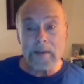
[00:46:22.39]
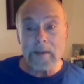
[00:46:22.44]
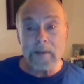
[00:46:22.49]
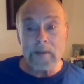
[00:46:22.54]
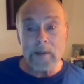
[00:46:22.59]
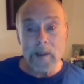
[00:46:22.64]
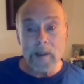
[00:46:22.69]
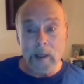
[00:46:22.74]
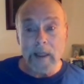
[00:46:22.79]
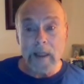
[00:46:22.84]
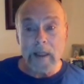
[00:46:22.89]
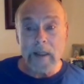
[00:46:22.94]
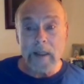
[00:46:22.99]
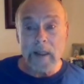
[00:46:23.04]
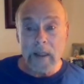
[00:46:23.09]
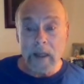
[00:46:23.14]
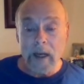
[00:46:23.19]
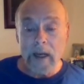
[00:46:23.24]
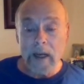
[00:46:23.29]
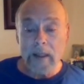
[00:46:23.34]
really
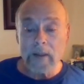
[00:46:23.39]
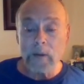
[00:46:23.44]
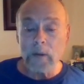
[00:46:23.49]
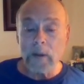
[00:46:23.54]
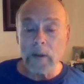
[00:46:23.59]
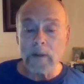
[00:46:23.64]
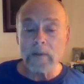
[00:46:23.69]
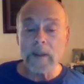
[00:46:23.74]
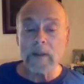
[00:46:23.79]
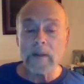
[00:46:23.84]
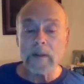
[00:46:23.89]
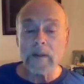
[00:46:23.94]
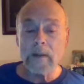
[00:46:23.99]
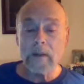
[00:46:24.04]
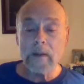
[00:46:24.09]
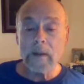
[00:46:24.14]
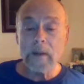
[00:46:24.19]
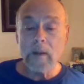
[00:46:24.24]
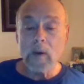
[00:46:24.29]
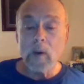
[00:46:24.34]
God driven
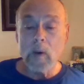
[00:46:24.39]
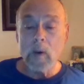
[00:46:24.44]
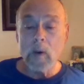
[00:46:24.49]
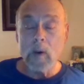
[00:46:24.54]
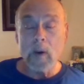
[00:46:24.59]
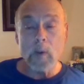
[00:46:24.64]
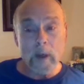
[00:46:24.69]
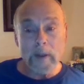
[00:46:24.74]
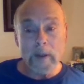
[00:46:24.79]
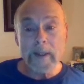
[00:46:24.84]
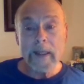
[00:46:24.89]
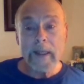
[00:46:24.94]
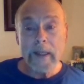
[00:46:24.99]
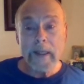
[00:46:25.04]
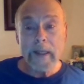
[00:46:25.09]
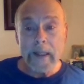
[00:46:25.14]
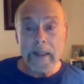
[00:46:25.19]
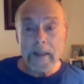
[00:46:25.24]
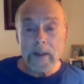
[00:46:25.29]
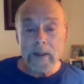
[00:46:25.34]
or one that
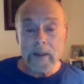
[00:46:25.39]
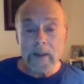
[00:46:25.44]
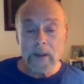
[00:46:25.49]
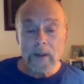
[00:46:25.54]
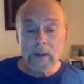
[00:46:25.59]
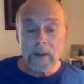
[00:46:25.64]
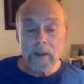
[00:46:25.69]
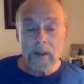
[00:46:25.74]
is.